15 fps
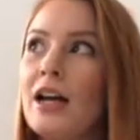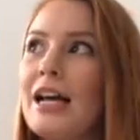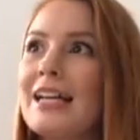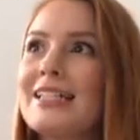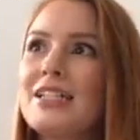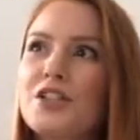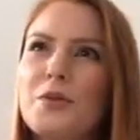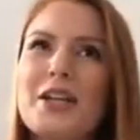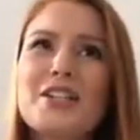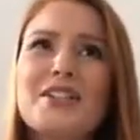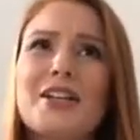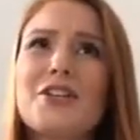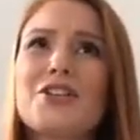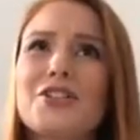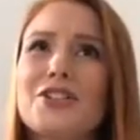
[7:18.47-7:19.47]
a situation
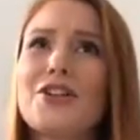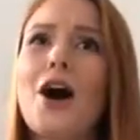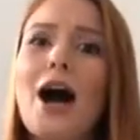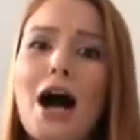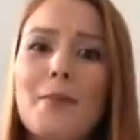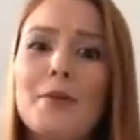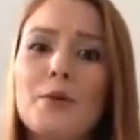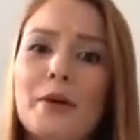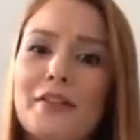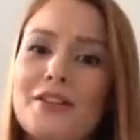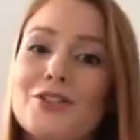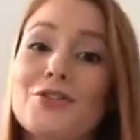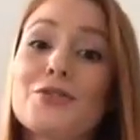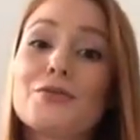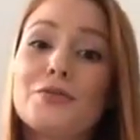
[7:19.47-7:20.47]
that you're just not happy with
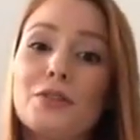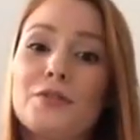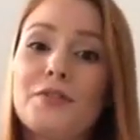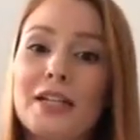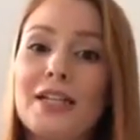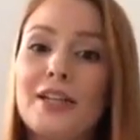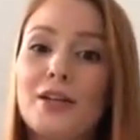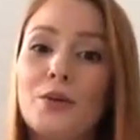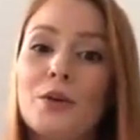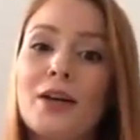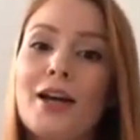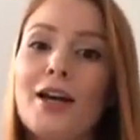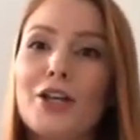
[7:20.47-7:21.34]
and doesn't fulfill you,